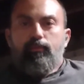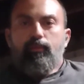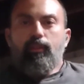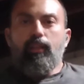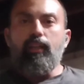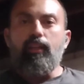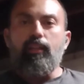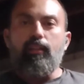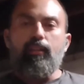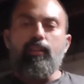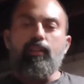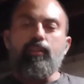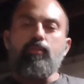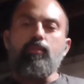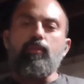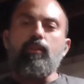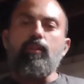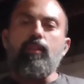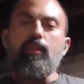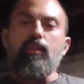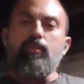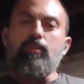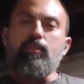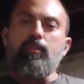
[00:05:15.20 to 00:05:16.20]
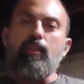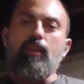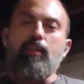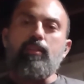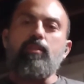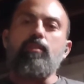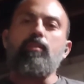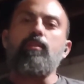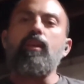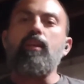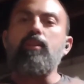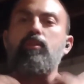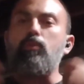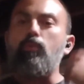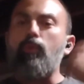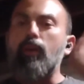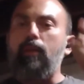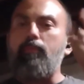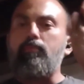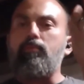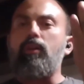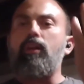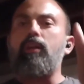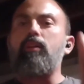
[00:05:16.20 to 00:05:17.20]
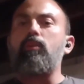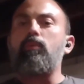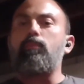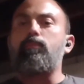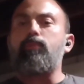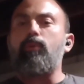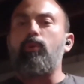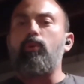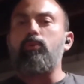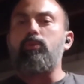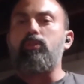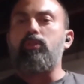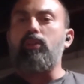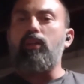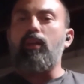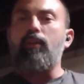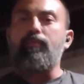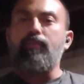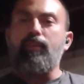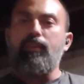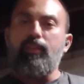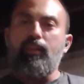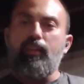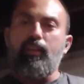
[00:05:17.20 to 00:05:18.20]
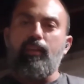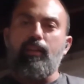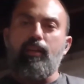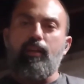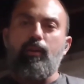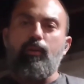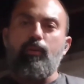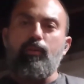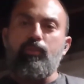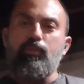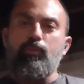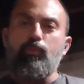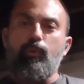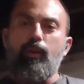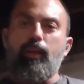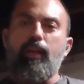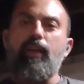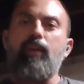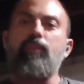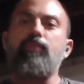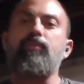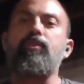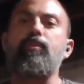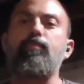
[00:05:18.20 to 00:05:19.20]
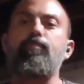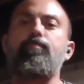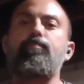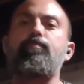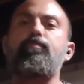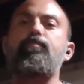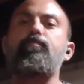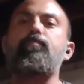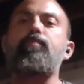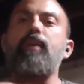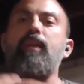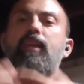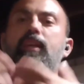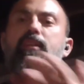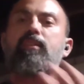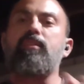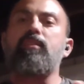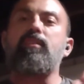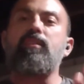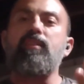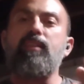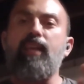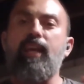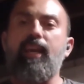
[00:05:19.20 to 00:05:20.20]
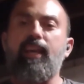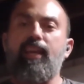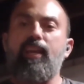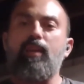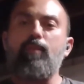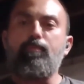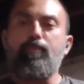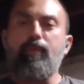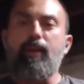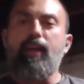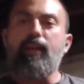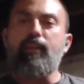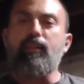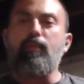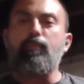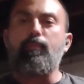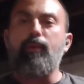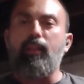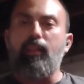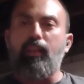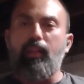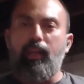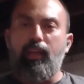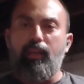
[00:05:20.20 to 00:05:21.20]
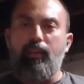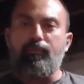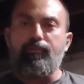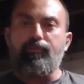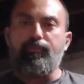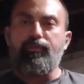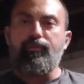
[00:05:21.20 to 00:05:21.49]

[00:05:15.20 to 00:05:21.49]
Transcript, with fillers: right? That's and that's that's that's the way I'm trying to approach everything now is what has the biggest net impact on my life.